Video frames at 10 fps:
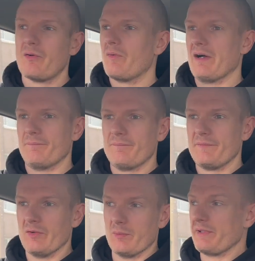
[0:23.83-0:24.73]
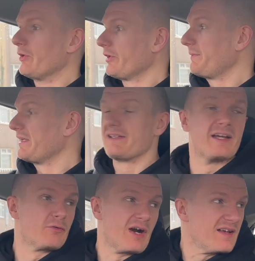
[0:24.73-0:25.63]
Well, it will be not be a day
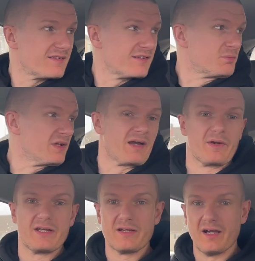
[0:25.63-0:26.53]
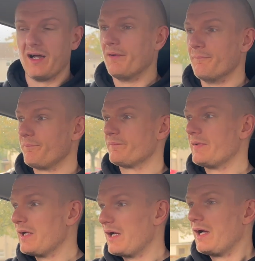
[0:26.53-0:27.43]
of rest, let's put it that way.
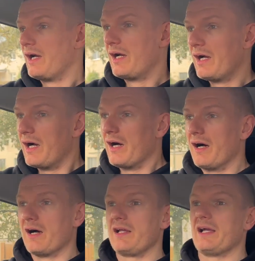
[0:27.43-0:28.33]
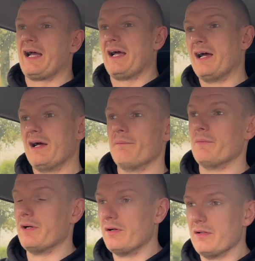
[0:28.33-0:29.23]
I
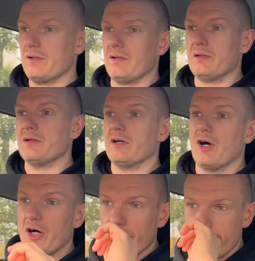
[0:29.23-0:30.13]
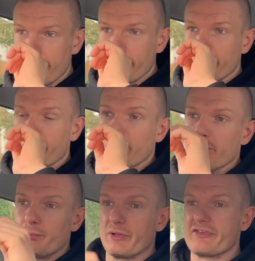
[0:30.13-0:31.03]
am off
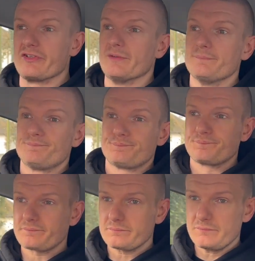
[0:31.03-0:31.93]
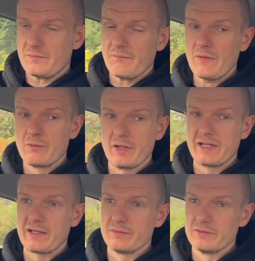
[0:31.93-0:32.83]
to Bristol right
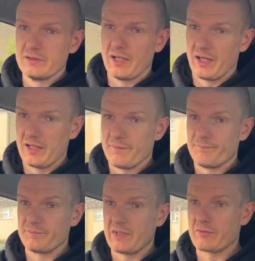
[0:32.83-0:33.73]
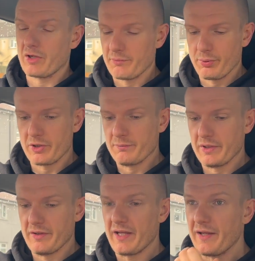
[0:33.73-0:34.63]
now. I've got an
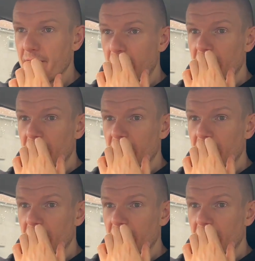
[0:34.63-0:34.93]
appointment there.